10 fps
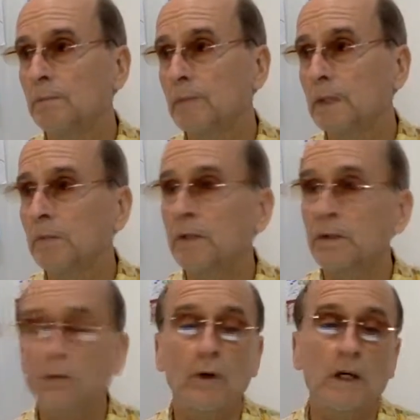
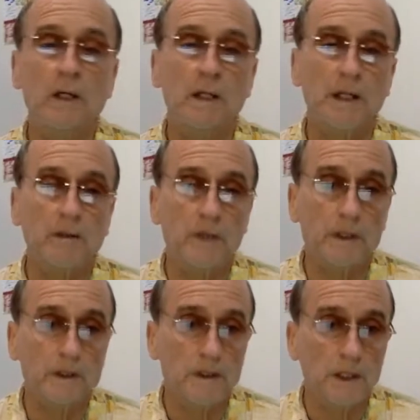Even crocodile, they
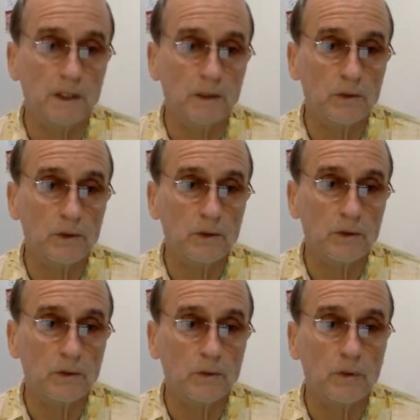say you can
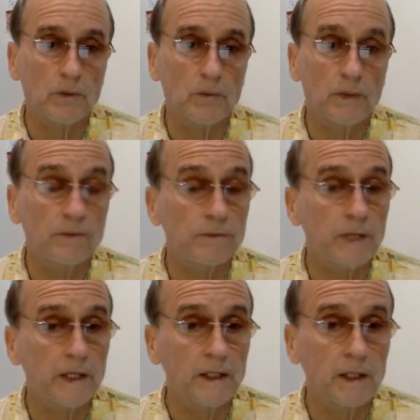
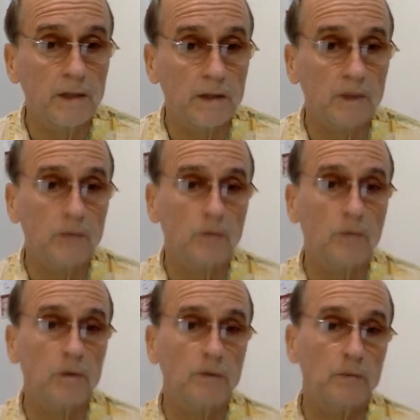befriend. I thought
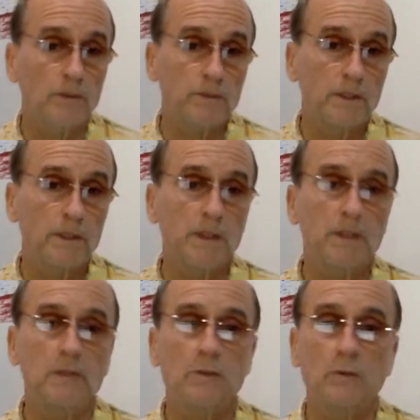
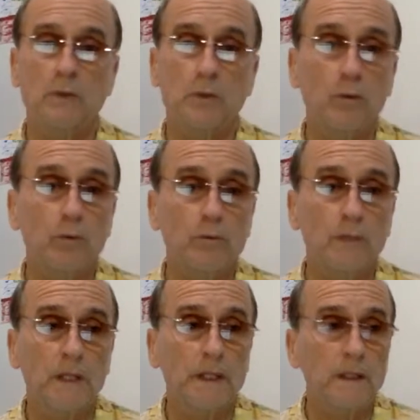reptilians were
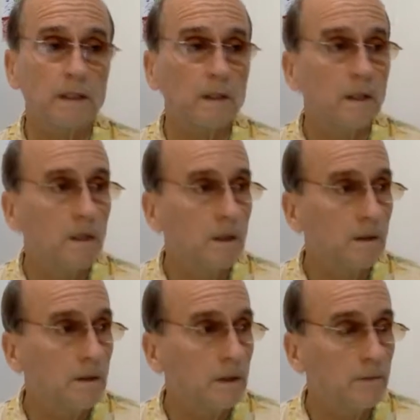cold-blooded and
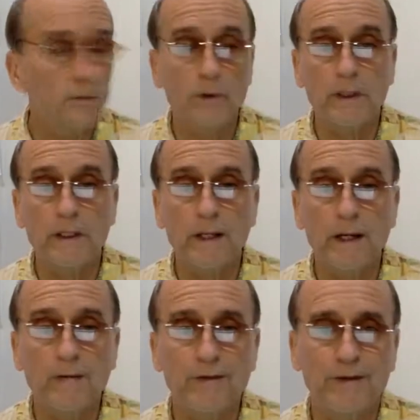therefore didn't
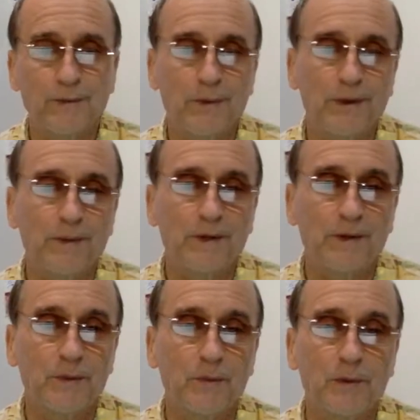have a warm
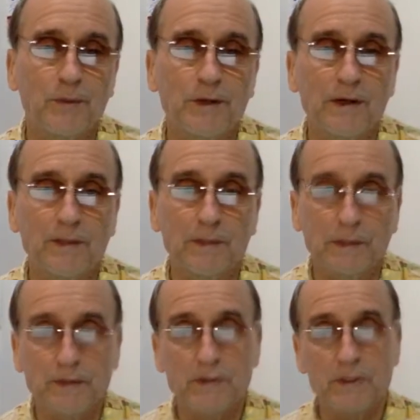heart. But
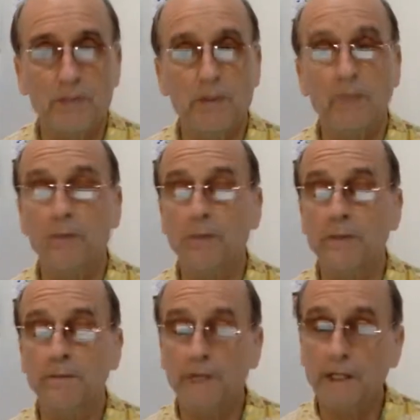you see people
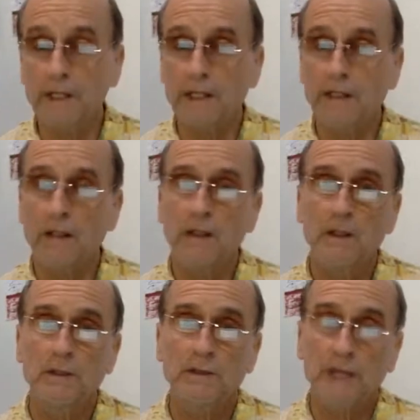befriending
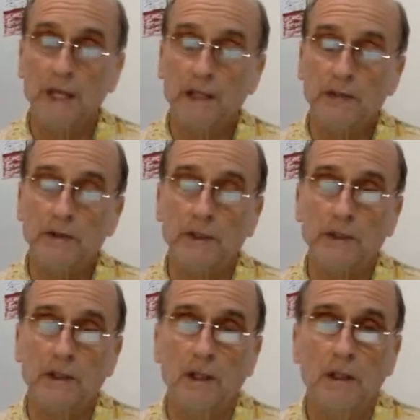snakes and